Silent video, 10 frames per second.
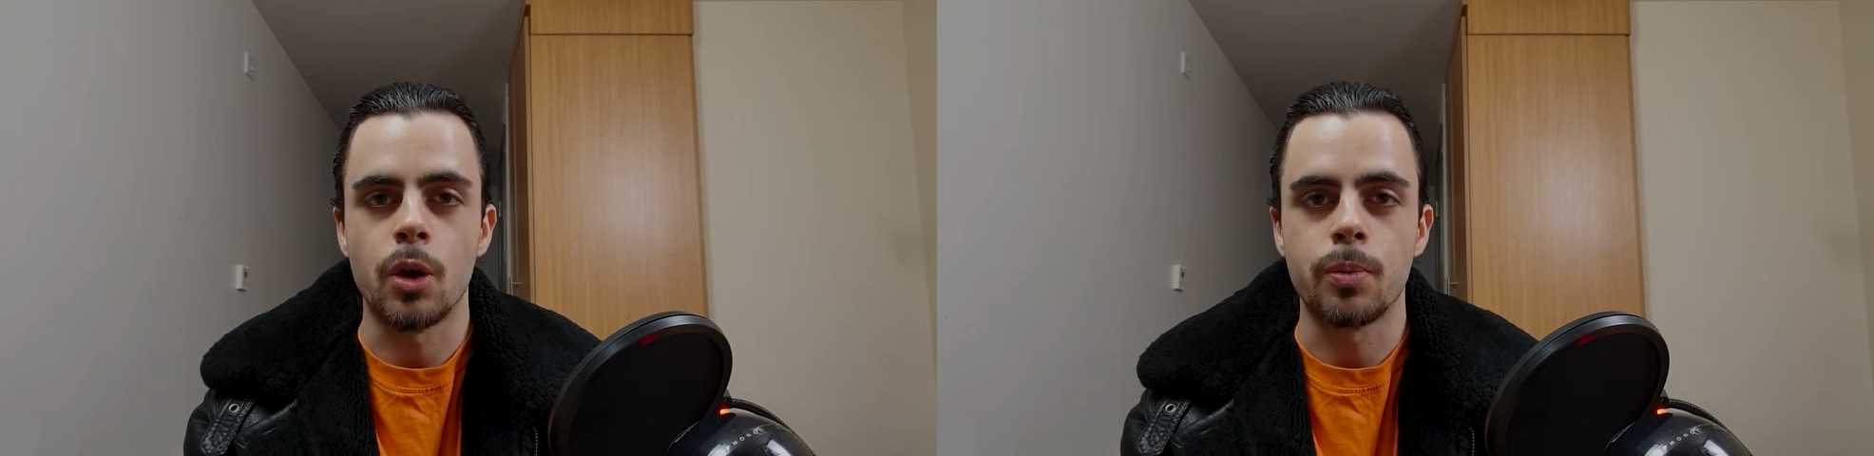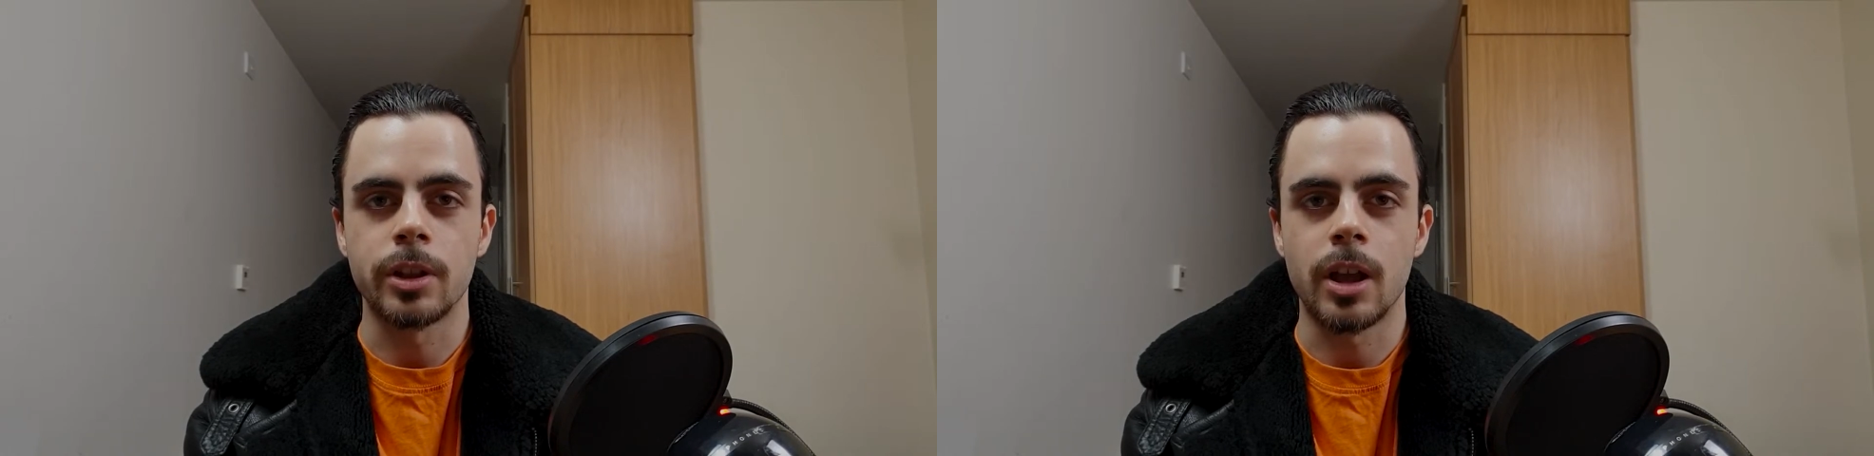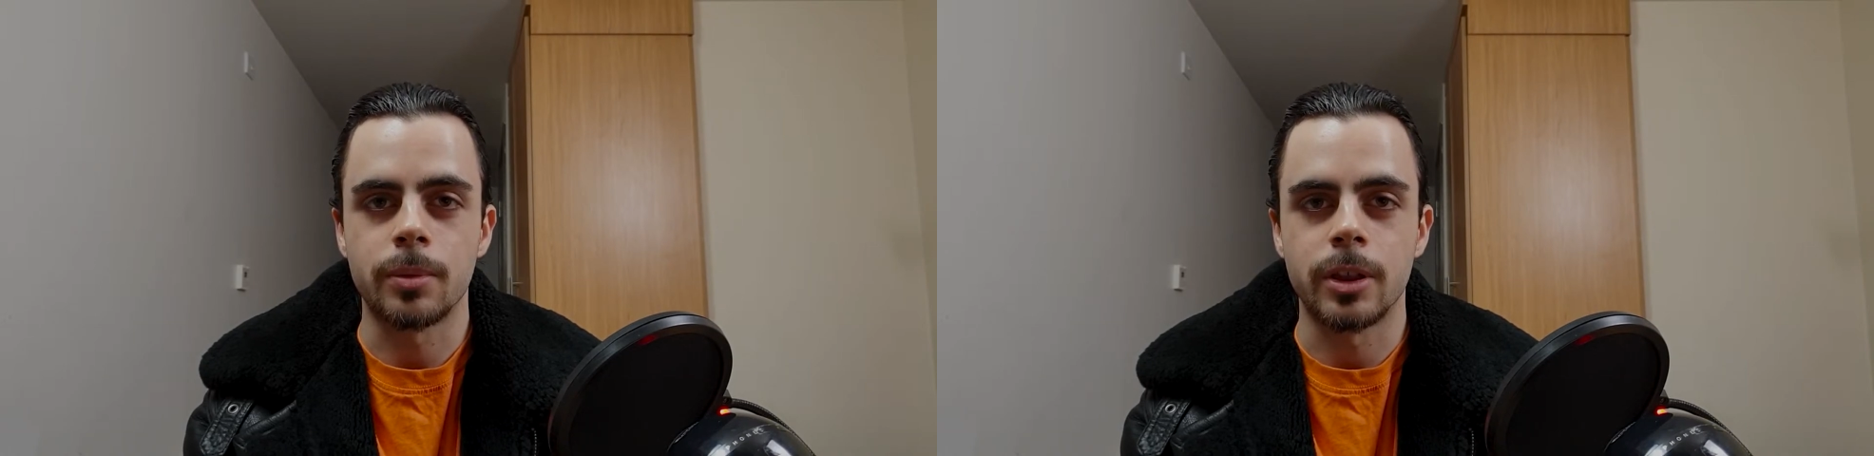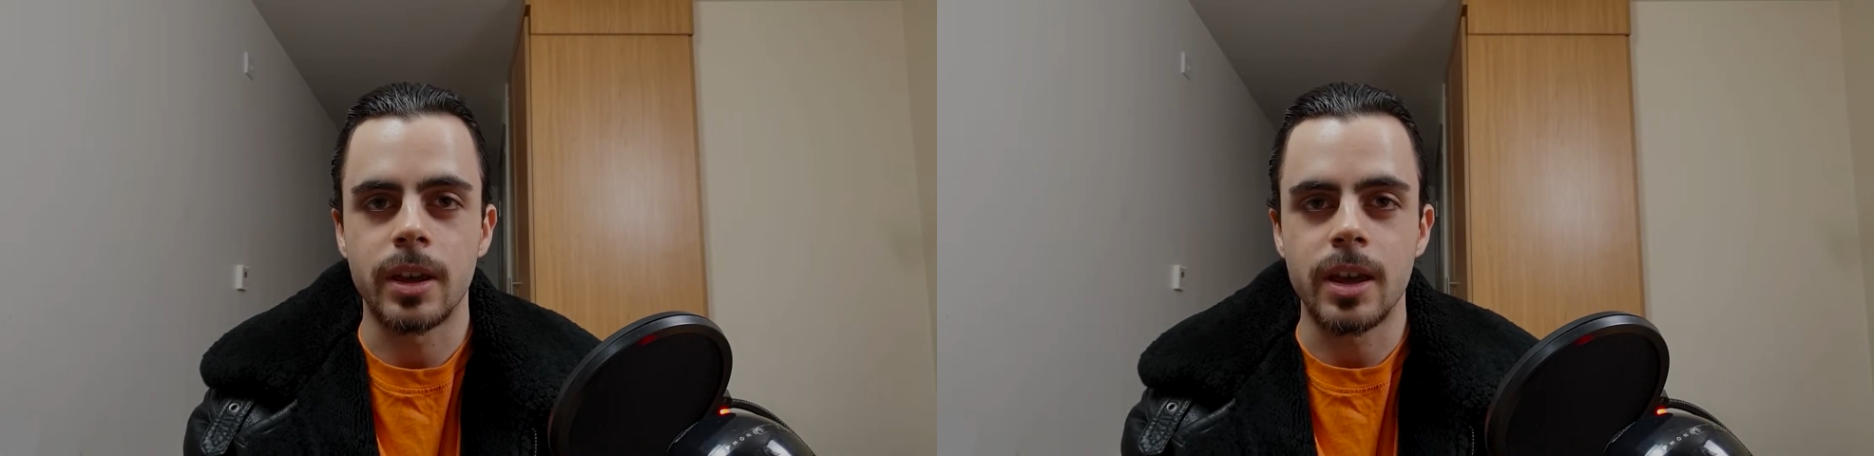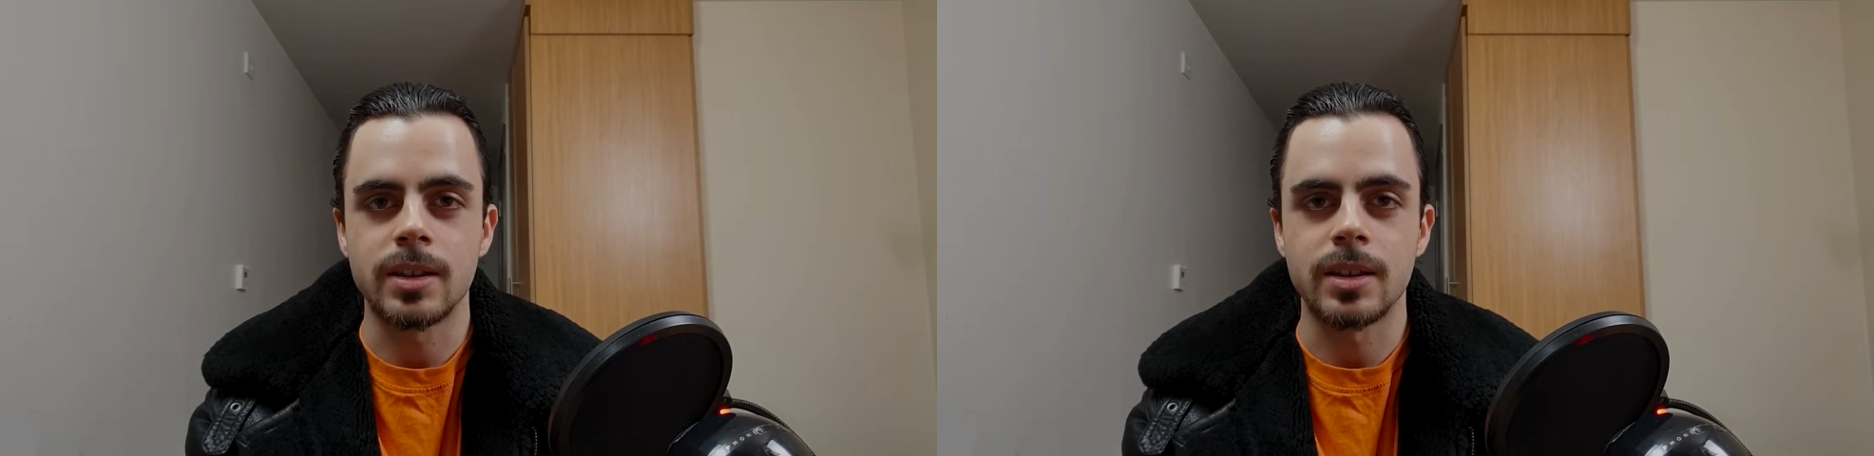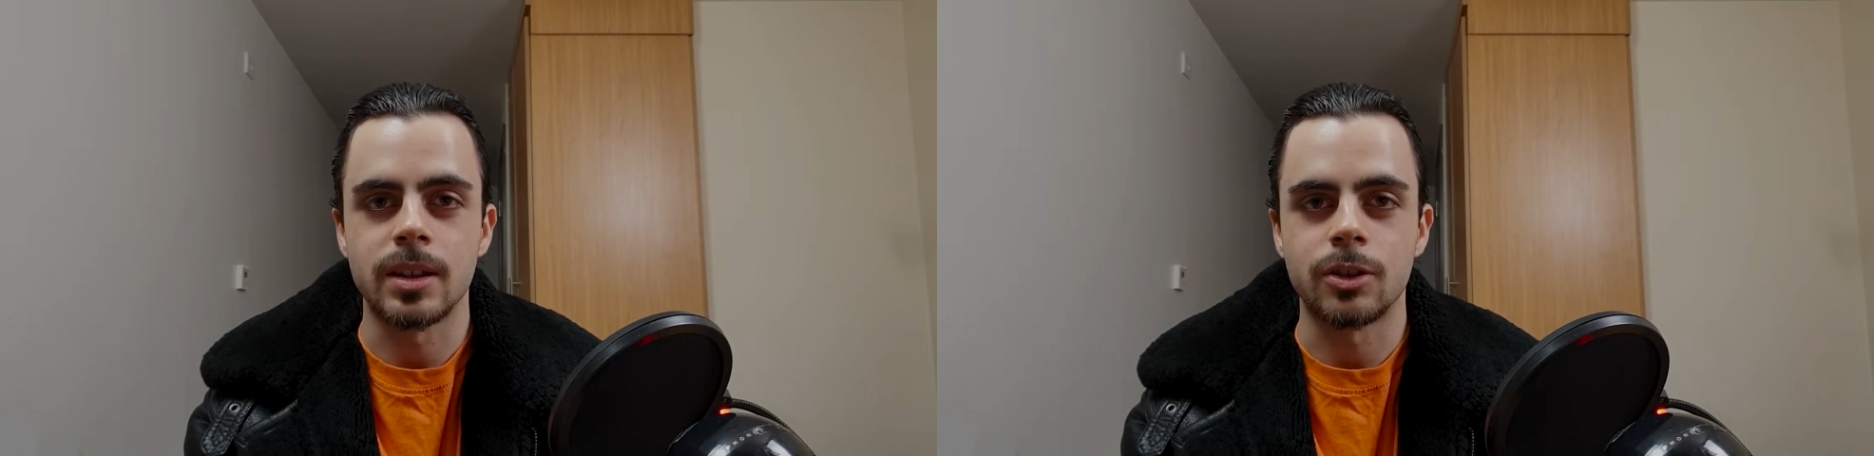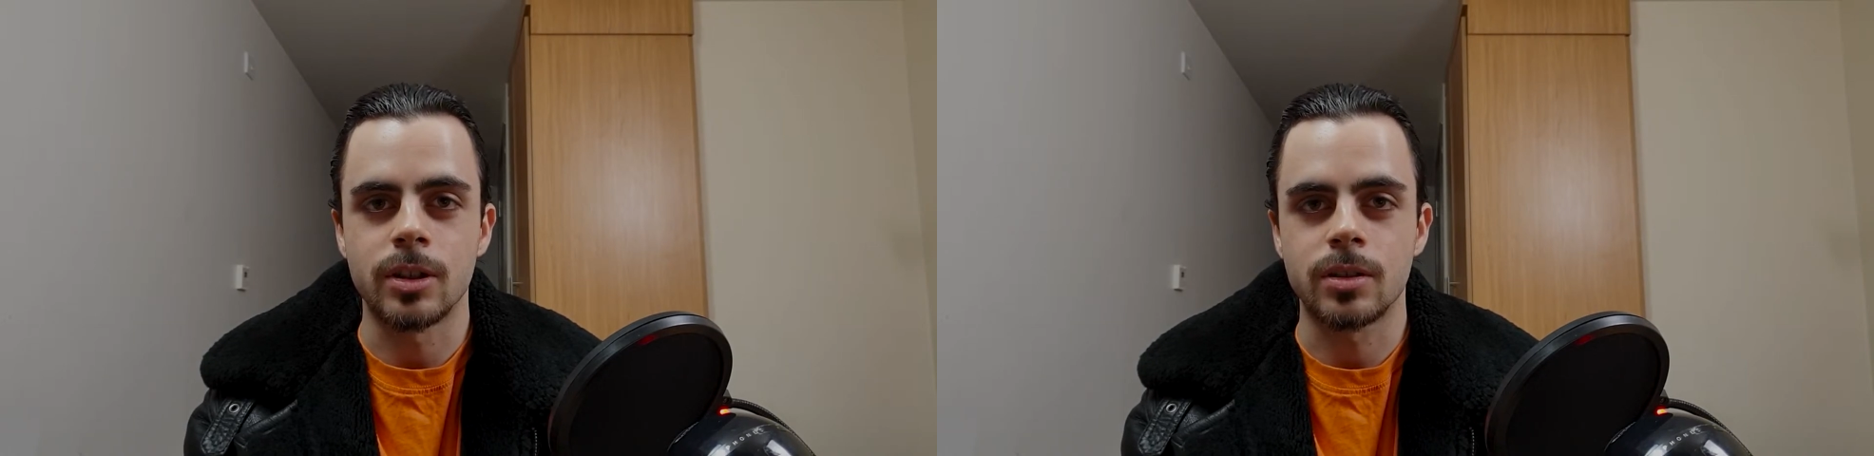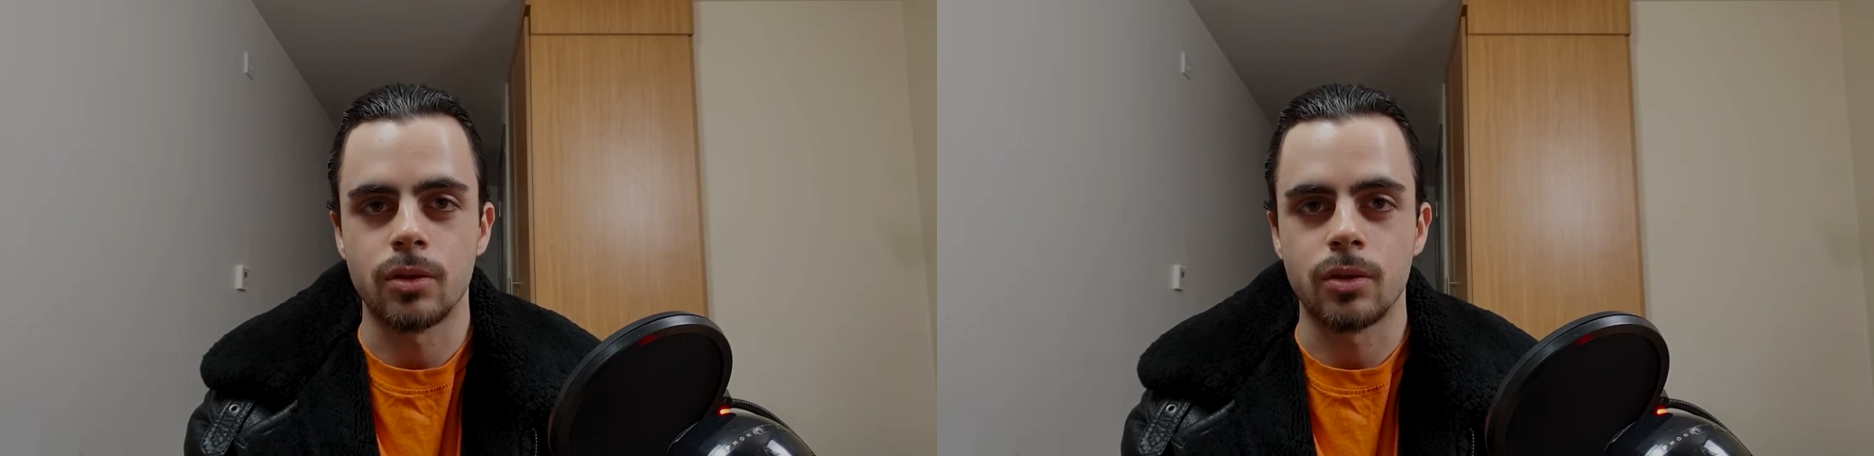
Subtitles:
open up the casing just